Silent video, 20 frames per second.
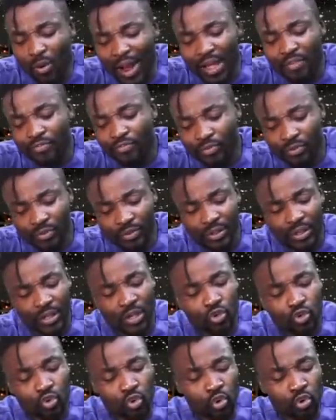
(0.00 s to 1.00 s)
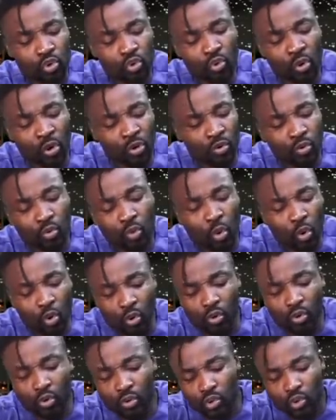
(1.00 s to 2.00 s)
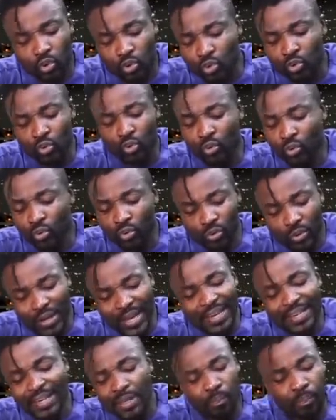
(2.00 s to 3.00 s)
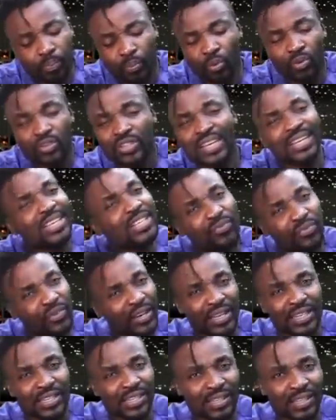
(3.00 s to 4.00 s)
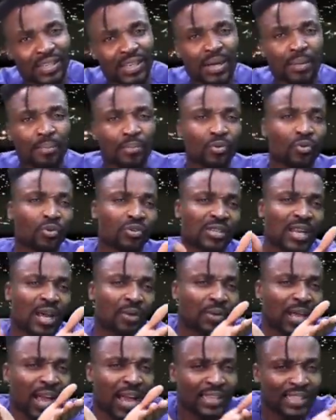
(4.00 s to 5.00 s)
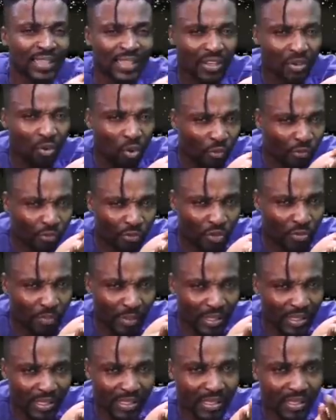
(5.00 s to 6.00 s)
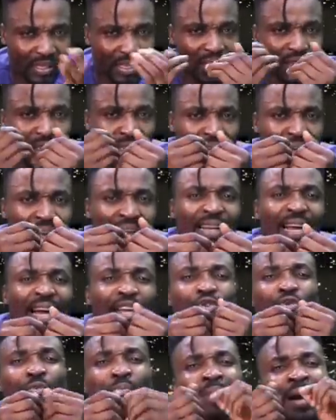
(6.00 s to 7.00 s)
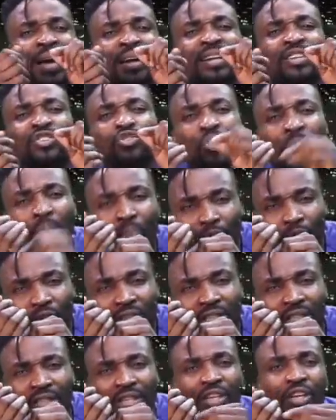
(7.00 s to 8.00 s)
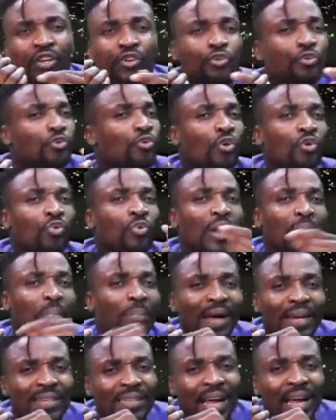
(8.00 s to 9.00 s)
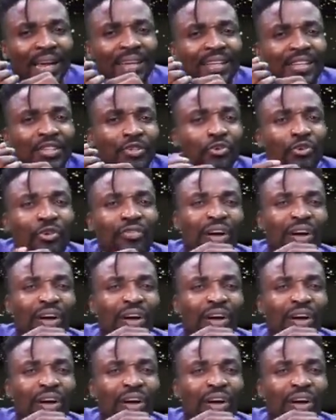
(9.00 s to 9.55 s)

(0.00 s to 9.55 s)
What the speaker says: a wife, so you not go through any process first. Because now we are actually confused with this. How can you marry somebody? You don't know a batter. You